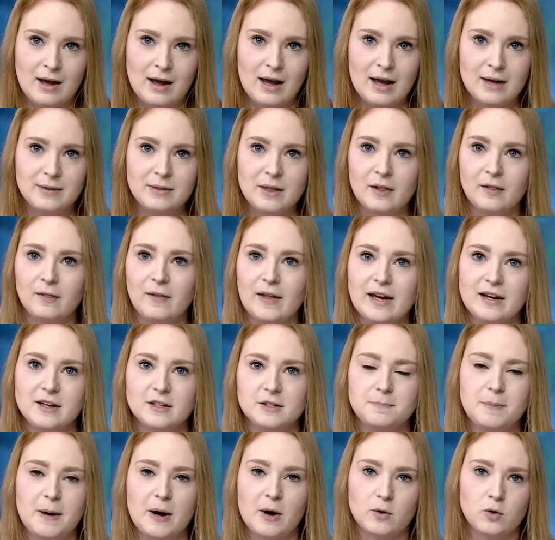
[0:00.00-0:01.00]
And the
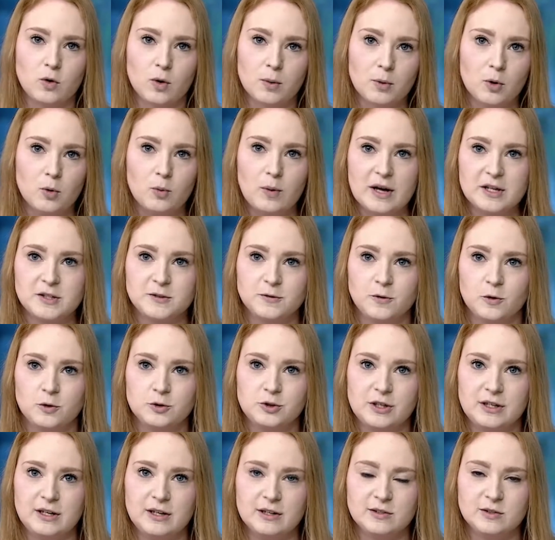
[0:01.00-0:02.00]
latest paranormal West
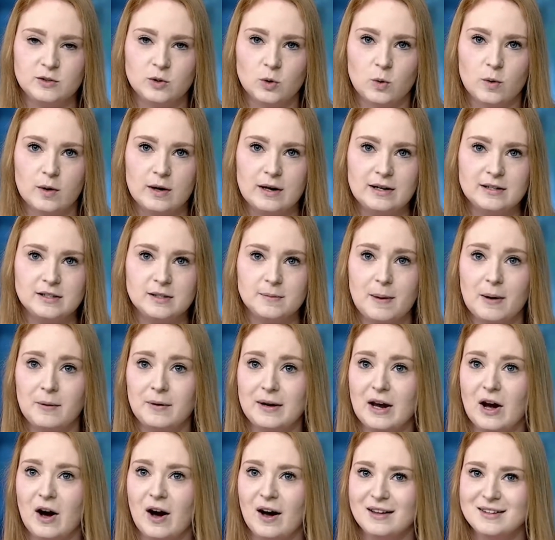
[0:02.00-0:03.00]
Virginia story is
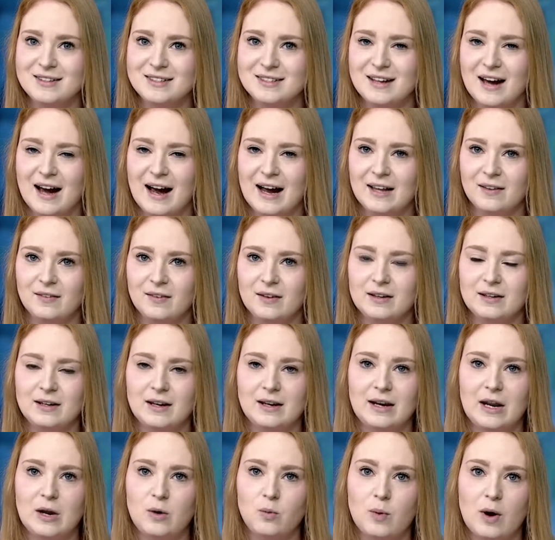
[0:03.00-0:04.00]
about a haunted island
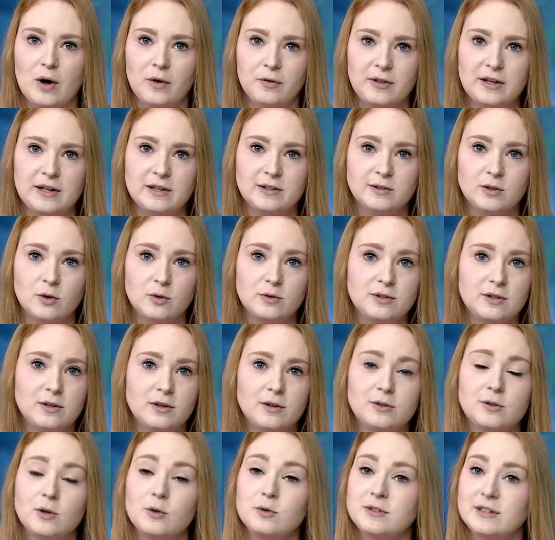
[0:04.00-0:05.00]
and a wealthy
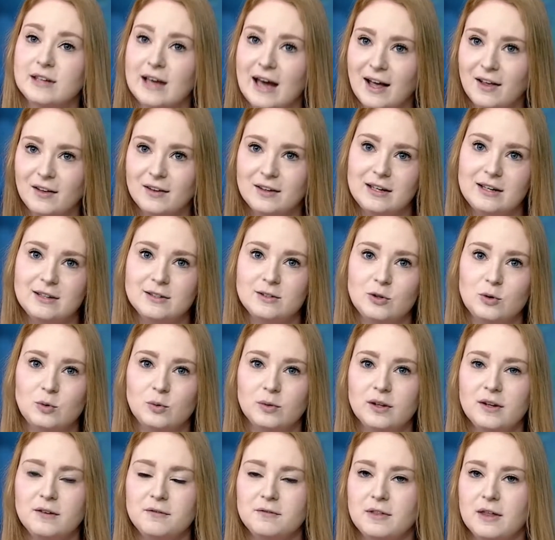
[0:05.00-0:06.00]
soci socialities who
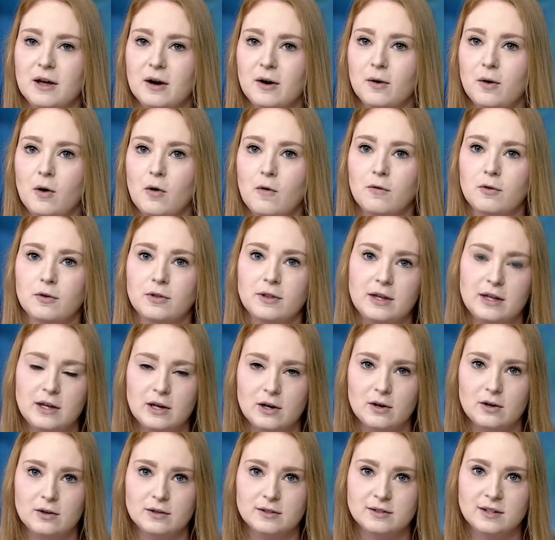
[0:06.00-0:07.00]
lived there over the
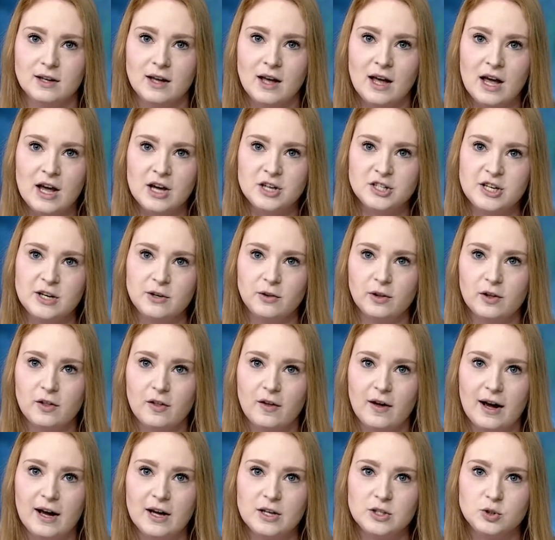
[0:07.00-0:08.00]
years. Shayla
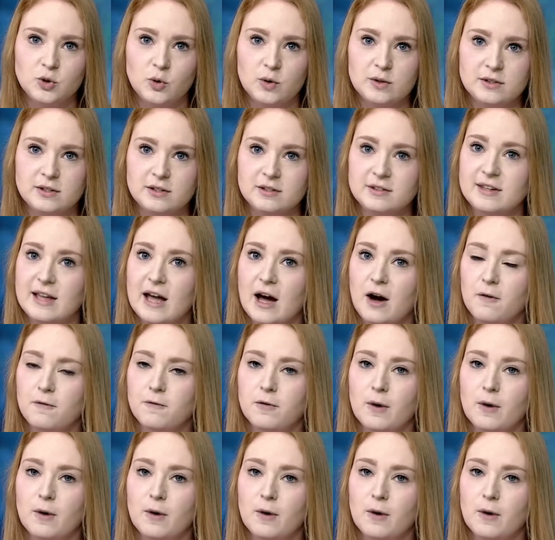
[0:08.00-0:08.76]
Klein joins us now